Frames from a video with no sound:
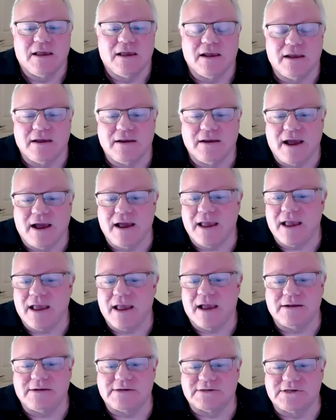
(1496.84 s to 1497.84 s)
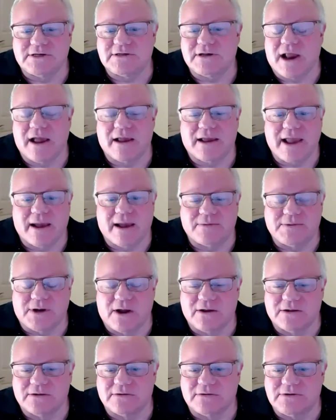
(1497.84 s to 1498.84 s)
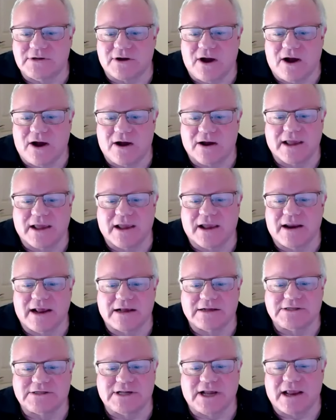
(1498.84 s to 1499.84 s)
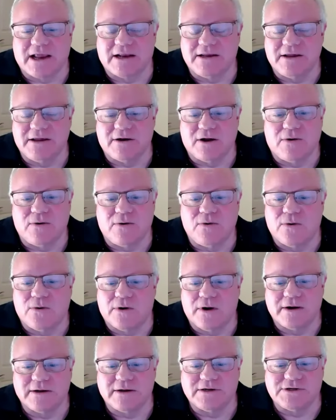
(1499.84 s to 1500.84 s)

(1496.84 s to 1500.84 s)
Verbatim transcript: And I kept on talking, and I said, you know, Warren